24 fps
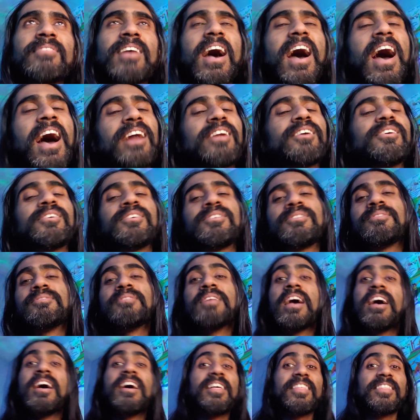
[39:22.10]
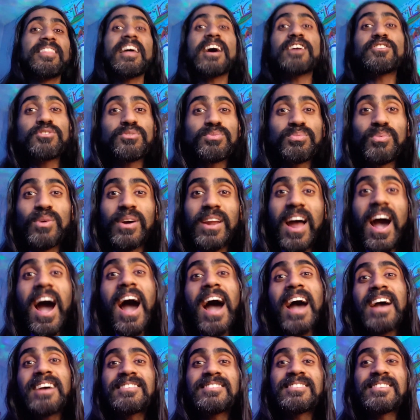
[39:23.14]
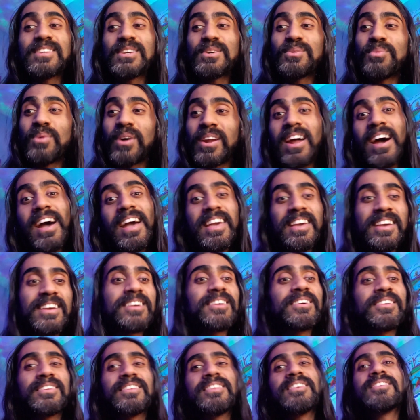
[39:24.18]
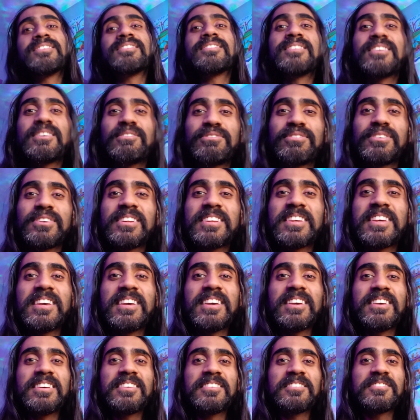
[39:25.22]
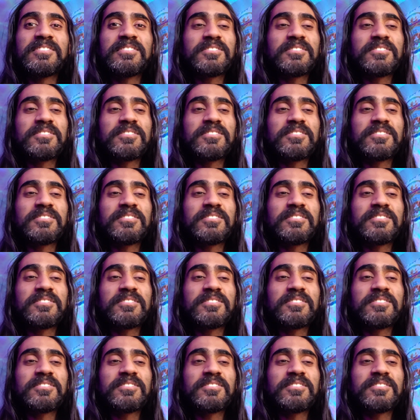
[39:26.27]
I don't know. That's what I see when I hear these different keys.